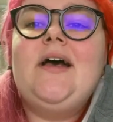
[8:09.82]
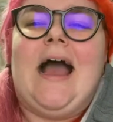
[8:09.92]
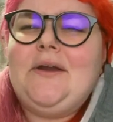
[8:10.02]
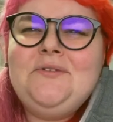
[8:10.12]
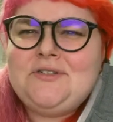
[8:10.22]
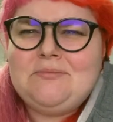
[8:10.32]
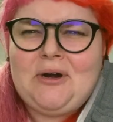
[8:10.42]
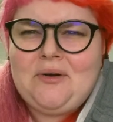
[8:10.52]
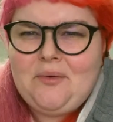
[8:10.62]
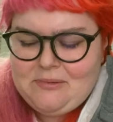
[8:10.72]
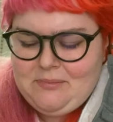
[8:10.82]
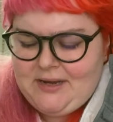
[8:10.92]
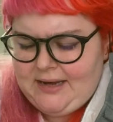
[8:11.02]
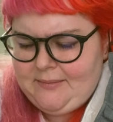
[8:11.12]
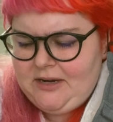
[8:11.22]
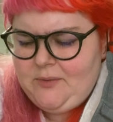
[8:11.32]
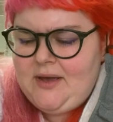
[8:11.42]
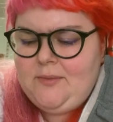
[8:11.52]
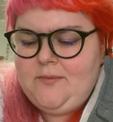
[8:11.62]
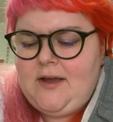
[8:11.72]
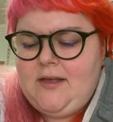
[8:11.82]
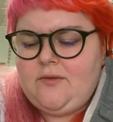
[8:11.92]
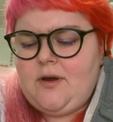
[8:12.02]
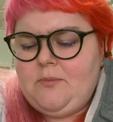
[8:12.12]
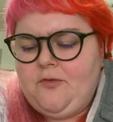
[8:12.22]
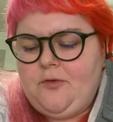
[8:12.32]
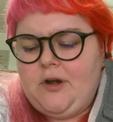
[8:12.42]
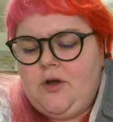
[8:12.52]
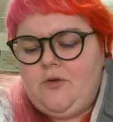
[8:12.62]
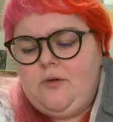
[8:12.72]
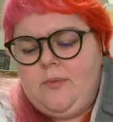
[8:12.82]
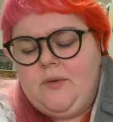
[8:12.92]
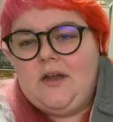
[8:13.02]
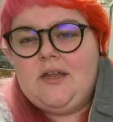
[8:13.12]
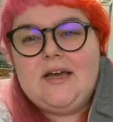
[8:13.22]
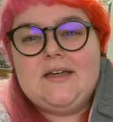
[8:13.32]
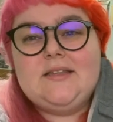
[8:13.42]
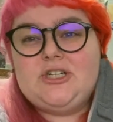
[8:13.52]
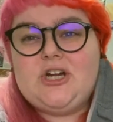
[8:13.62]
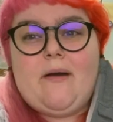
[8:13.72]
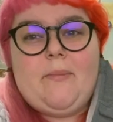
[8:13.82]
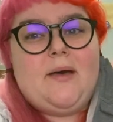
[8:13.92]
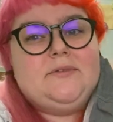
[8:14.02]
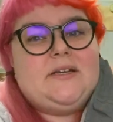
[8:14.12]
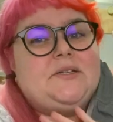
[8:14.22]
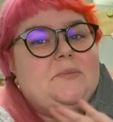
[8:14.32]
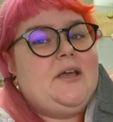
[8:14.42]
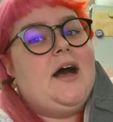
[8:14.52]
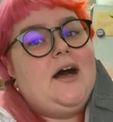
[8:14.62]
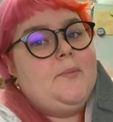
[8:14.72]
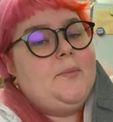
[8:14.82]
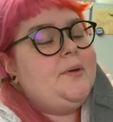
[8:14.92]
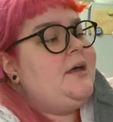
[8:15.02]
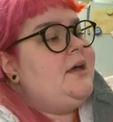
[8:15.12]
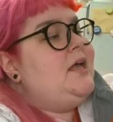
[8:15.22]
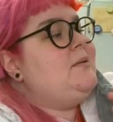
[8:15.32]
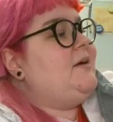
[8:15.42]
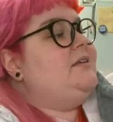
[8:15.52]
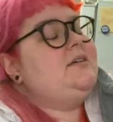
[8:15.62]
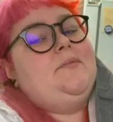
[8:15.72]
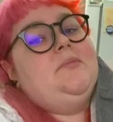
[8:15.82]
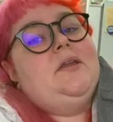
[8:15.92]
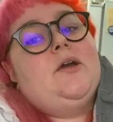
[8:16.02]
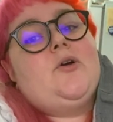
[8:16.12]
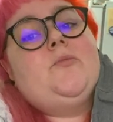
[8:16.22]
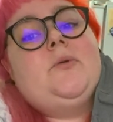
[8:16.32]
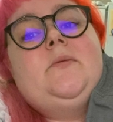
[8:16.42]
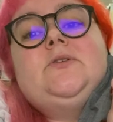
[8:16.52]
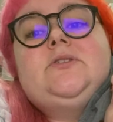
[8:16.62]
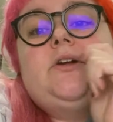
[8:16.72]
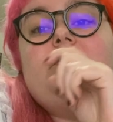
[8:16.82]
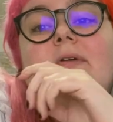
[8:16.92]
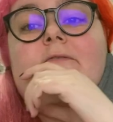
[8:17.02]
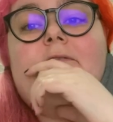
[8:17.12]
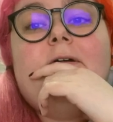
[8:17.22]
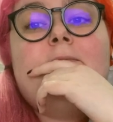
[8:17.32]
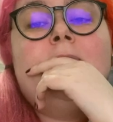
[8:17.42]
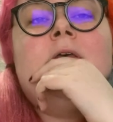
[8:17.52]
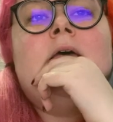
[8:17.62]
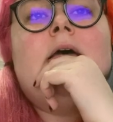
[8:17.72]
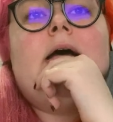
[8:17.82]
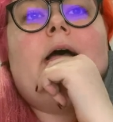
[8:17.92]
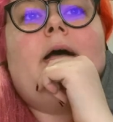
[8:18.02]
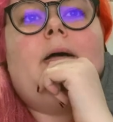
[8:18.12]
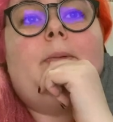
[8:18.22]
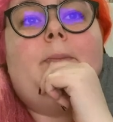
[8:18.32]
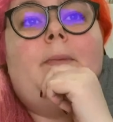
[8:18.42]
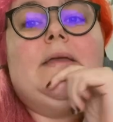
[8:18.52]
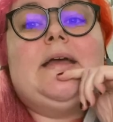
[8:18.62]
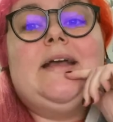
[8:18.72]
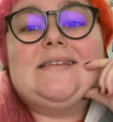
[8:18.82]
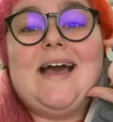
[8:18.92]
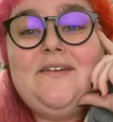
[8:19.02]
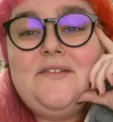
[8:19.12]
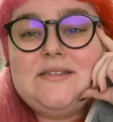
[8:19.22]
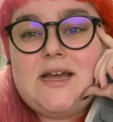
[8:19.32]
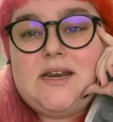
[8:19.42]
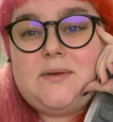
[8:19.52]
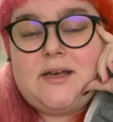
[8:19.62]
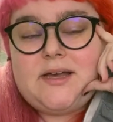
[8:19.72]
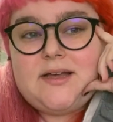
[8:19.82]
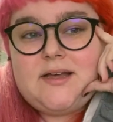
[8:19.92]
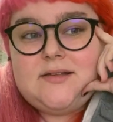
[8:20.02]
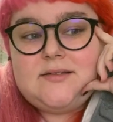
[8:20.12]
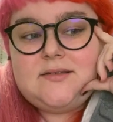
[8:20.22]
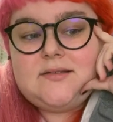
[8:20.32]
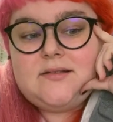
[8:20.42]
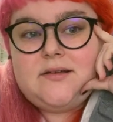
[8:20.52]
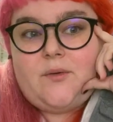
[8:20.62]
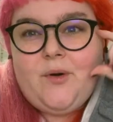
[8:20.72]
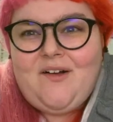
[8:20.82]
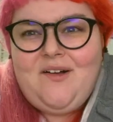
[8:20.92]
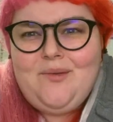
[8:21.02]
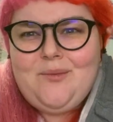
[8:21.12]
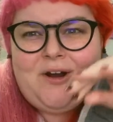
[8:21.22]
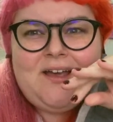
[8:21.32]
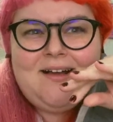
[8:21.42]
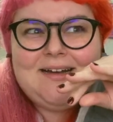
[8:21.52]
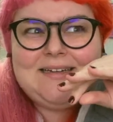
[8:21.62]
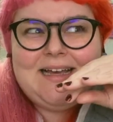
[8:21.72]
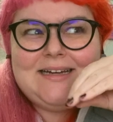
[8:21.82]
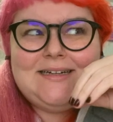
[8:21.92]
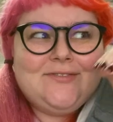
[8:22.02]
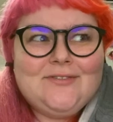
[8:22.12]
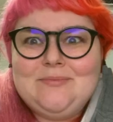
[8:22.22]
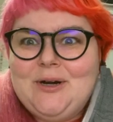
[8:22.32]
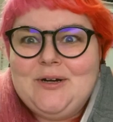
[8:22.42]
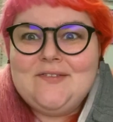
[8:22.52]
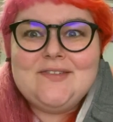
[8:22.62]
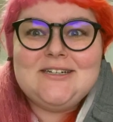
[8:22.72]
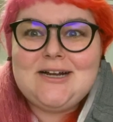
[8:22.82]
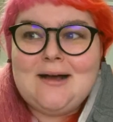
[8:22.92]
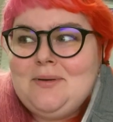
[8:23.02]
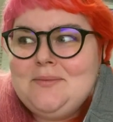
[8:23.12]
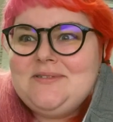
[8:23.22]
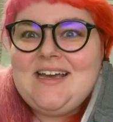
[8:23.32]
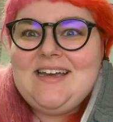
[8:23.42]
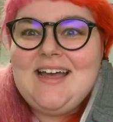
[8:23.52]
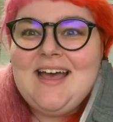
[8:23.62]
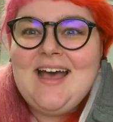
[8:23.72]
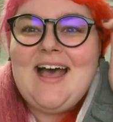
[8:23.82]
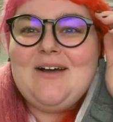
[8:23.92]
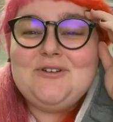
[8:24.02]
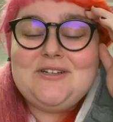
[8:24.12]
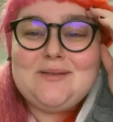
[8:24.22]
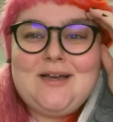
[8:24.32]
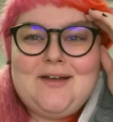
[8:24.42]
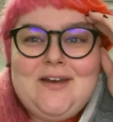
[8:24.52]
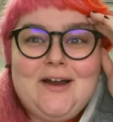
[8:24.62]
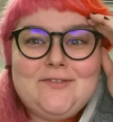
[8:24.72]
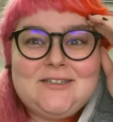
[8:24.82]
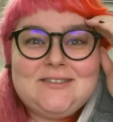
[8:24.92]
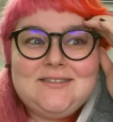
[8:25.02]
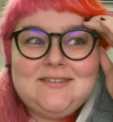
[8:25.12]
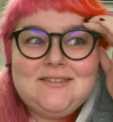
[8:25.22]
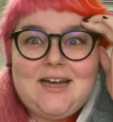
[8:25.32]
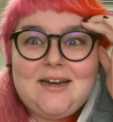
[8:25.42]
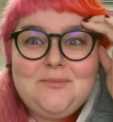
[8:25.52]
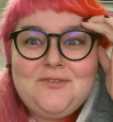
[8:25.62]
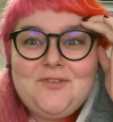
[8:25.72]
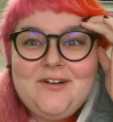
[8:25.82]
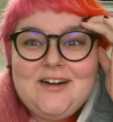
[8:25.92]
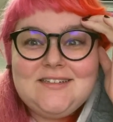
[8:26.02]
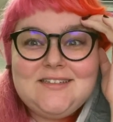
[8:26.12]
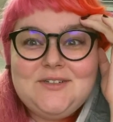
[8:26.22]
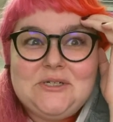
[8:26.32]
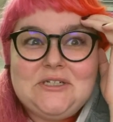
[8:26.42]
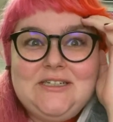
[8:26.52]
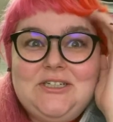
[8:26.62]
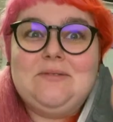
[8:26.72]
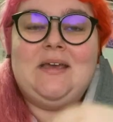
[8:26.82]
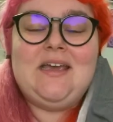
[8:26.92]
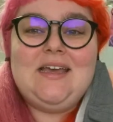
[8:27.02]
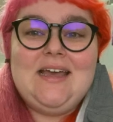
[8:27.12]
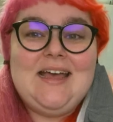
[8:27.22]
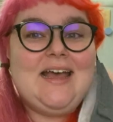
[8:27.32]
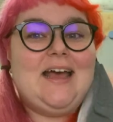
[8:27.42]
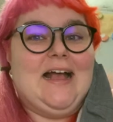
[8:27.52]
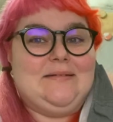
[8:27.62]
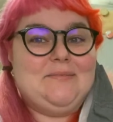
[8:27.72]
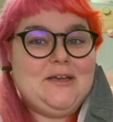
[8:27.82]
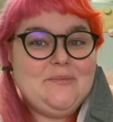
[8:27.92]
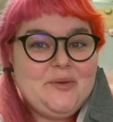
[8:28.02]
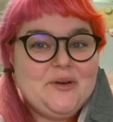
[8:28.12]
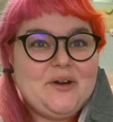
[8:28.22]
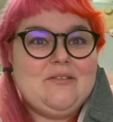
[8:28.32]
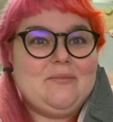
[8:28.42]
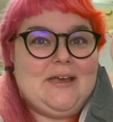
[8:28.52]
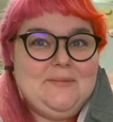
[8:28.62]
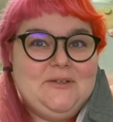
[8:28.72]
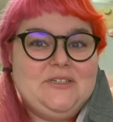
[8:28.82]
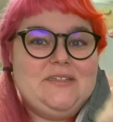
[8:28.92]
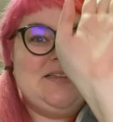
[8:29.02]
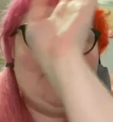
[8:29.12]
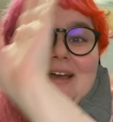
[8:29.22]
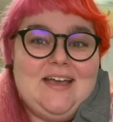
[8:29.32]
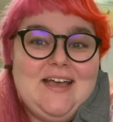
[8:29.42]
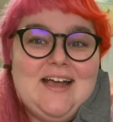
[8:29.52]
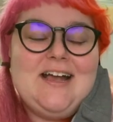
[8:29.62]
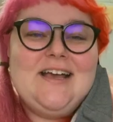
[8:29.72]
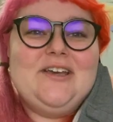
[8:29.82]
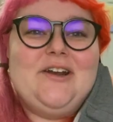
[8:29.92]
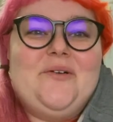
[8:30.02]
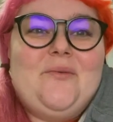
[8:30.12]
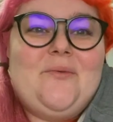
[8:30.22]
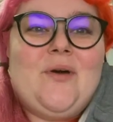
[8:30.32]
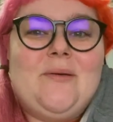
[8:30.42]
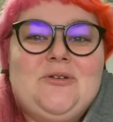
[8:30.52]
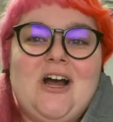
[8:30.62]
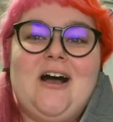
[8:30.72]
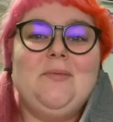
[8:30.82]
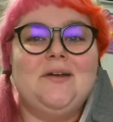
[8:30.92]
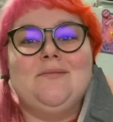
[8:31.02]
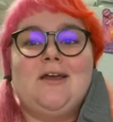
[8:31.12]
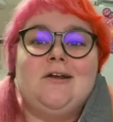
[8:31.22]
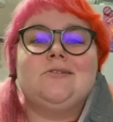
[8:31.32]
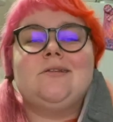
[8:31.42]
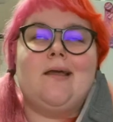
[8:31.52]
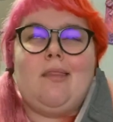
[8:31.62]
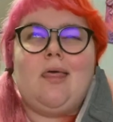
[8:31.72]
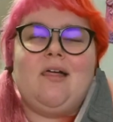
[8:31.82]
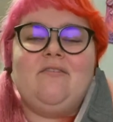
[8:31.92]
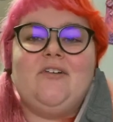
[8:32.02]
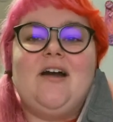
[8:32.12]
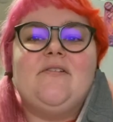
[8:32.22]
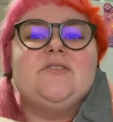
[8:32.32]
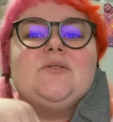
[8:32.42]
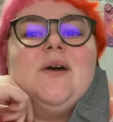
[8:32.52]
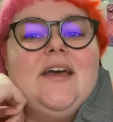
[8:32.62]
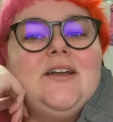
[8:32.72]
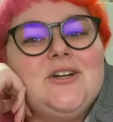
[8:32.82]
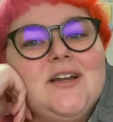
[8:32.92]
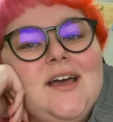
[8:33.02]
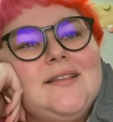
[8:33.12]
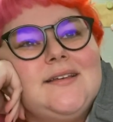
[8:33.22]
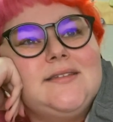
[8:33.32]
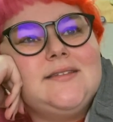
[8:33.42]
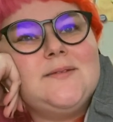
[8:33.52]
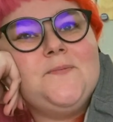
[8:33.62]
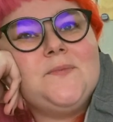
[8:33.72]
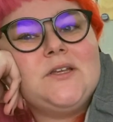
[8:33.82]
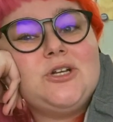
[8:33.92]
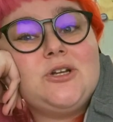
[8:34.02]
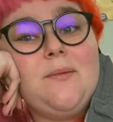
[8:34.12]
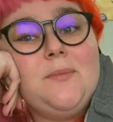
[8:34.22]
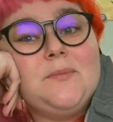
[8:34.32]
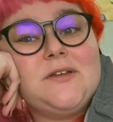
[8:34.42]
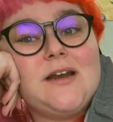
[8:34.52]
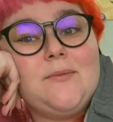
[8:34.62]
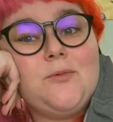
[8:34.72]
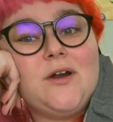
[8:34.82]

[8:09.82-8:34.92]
I know it's tomorrow at 1 p.m. anyway, right, right before Knit Group. I want the shop update to be up by the time the Knit Group people start arriving. Um, it's kind of exciting because we're all working on like a different part of the shop update, which is something I've never done before. It's usually just me and my computer with my images and my, you know, web shop. And I'm there just like well, for hours away trying to get this shop update up.